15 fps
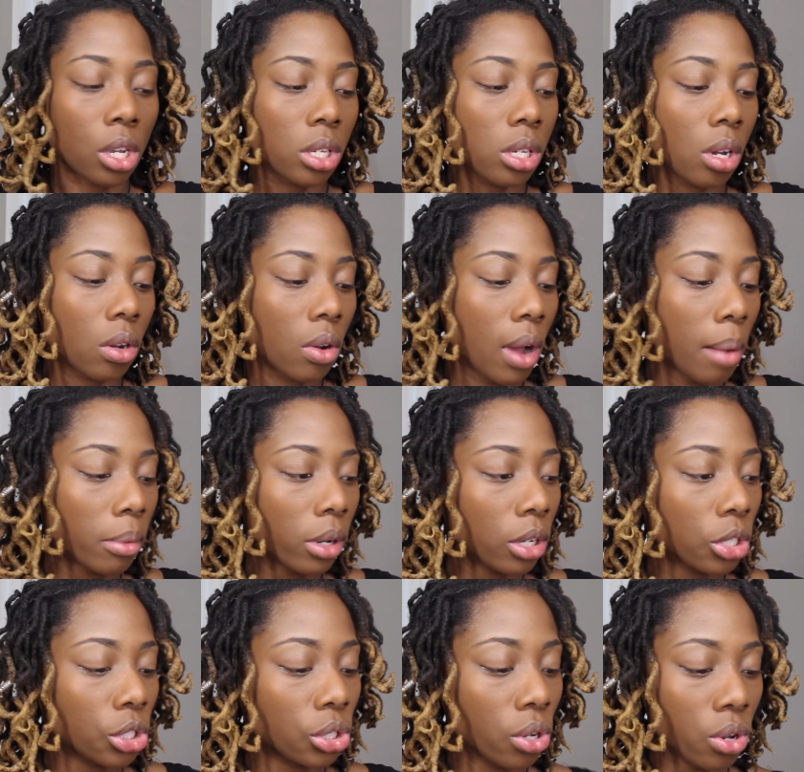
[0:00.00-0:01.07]
So I'm going
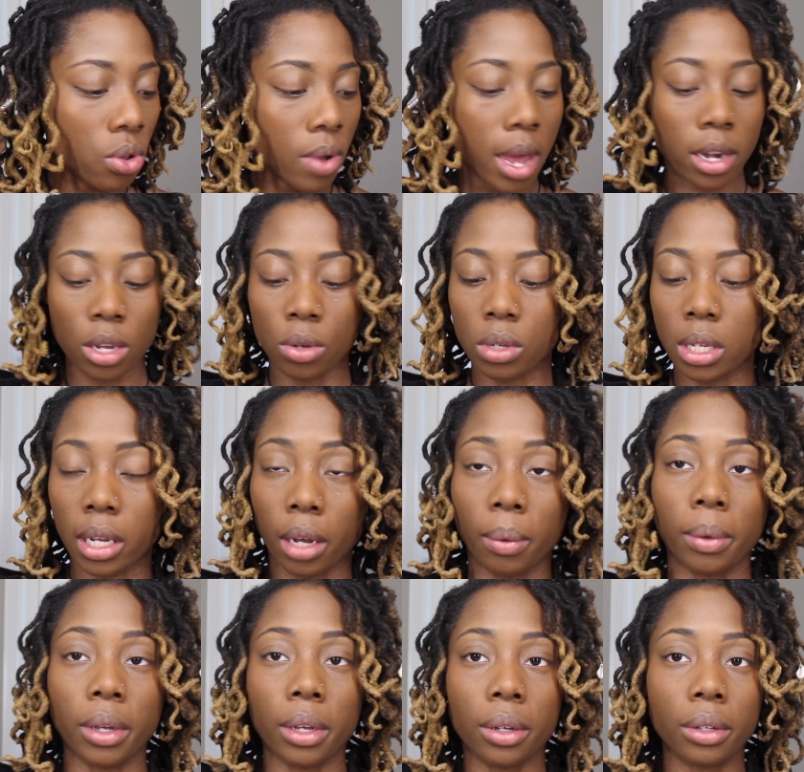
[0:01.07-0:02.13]
to show you how to use
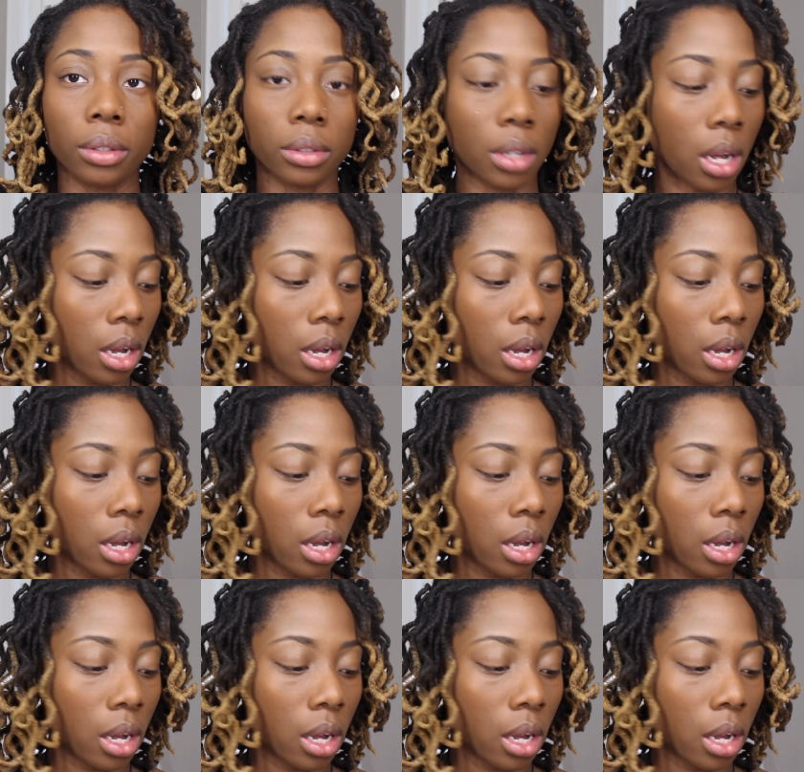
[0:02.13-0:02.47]
liquid.